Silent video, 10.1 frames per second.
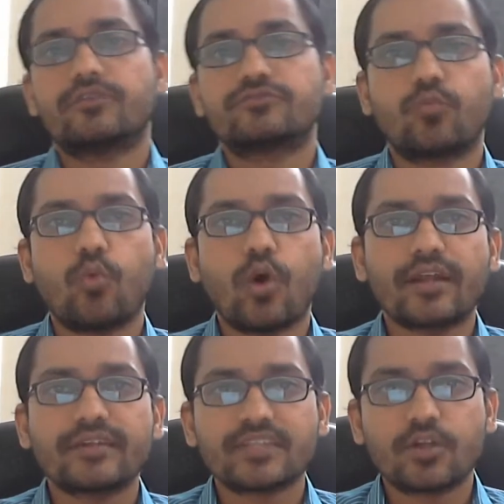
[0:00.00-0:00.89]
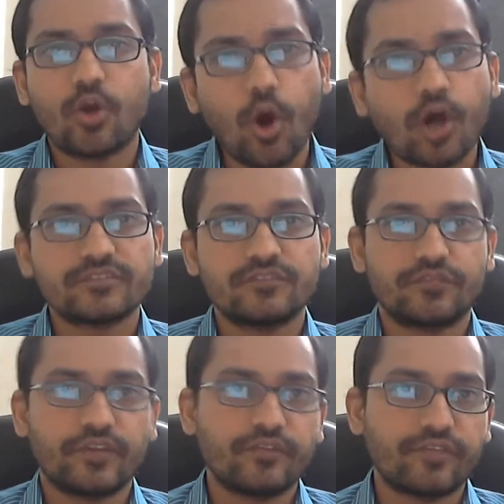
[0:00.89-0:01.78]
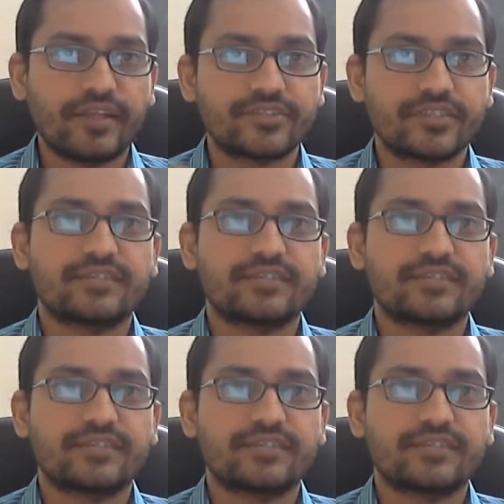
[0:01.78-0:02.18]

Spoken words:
So what are the causes of inflation?